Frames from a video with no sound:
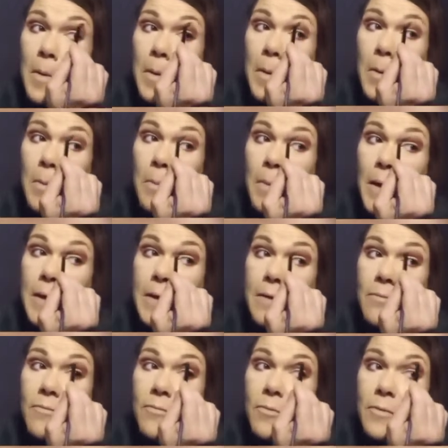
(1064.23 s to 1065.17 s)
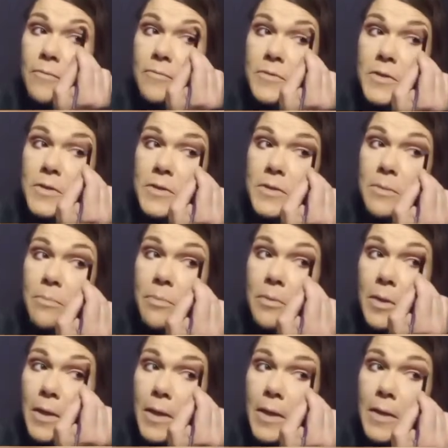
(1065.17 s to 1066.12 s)
go back and forth just to
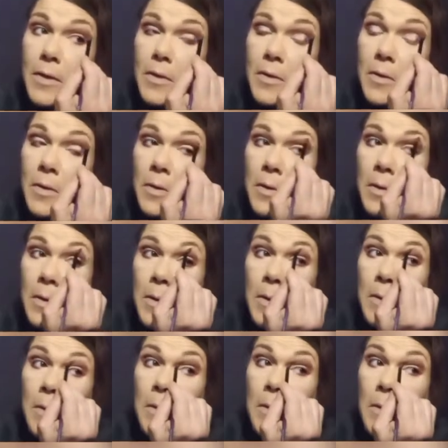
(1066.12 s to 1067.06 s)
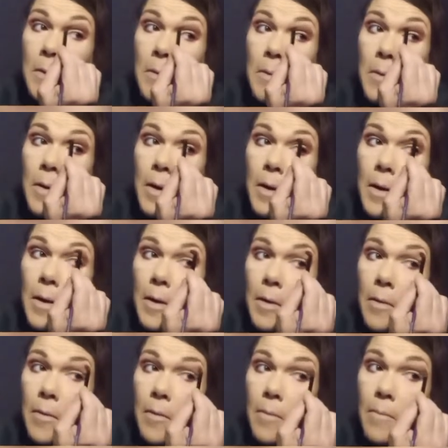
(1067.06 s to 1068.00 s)
blend
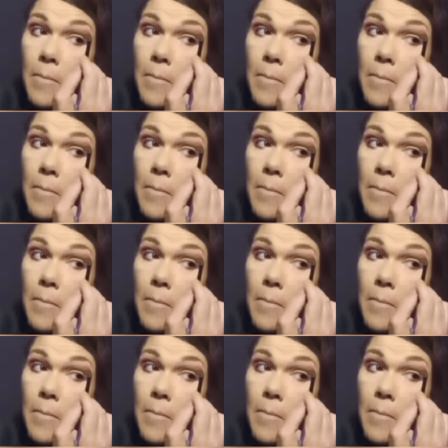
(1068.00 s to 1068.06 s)
the